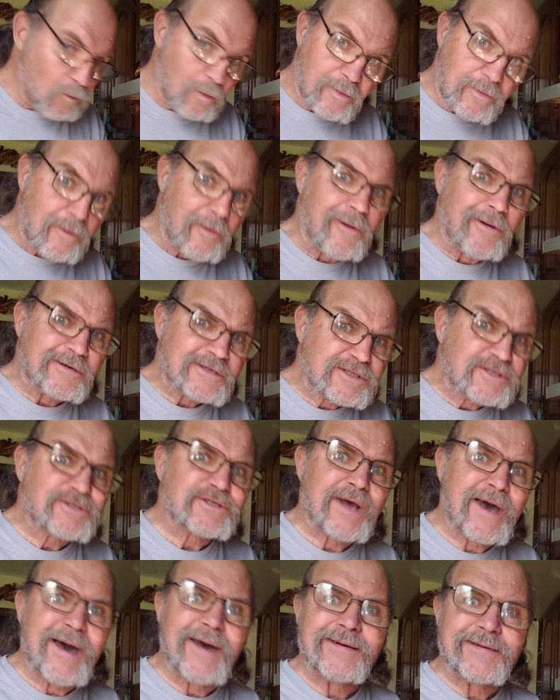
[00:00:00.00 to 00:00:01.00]
Well, of course
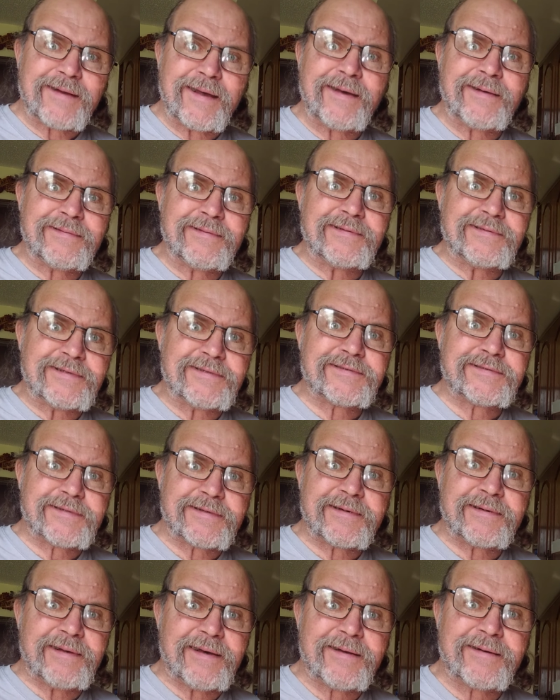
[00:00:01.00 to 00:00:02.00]
it's hot, Don, you just
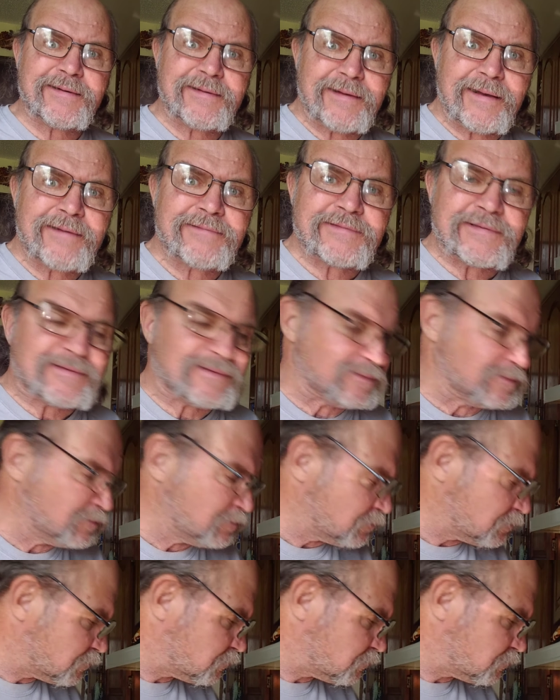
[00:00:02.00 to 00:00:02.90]
took it out of the oven.